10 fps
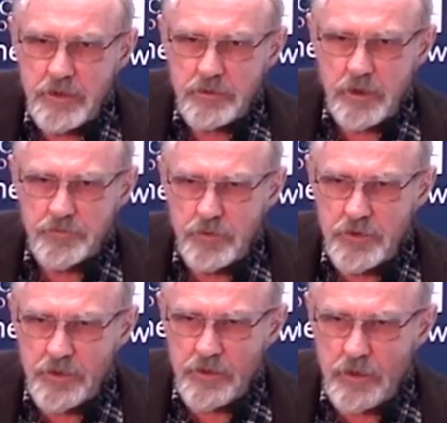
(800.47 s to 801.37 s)
into our food
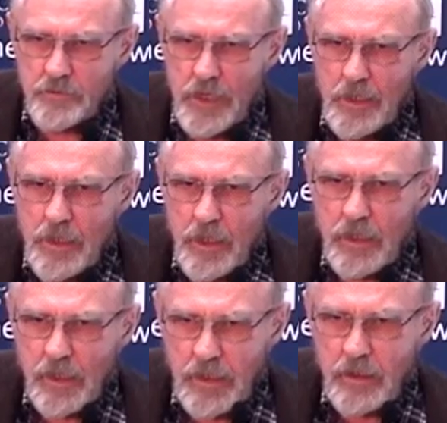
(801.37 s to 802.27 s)
system.
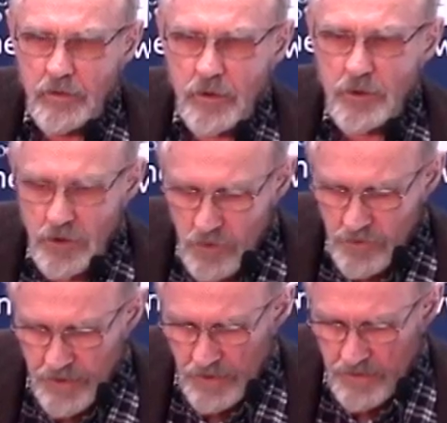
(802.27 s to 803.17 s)
And again, the good
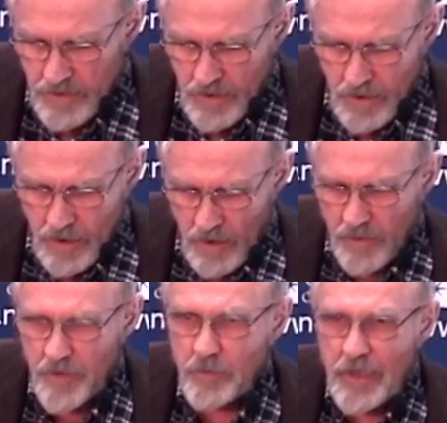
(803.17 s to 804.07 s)
news is
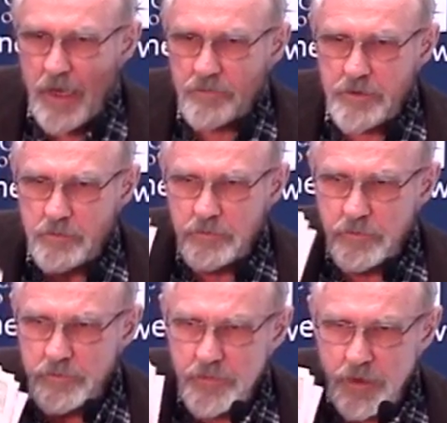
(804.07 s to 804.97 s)
that we have some
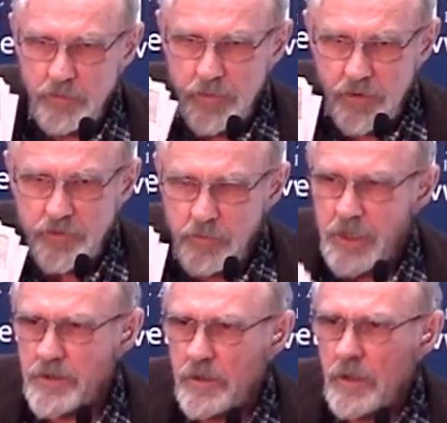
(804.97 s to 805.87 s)

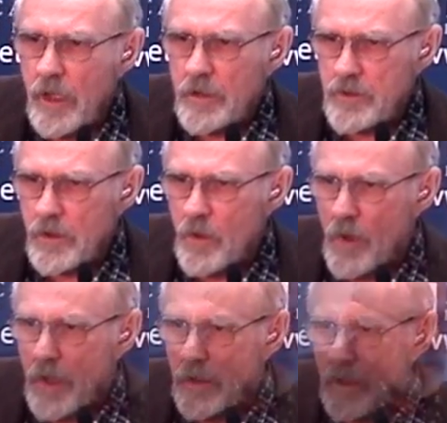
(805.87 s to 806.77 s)
information to go on,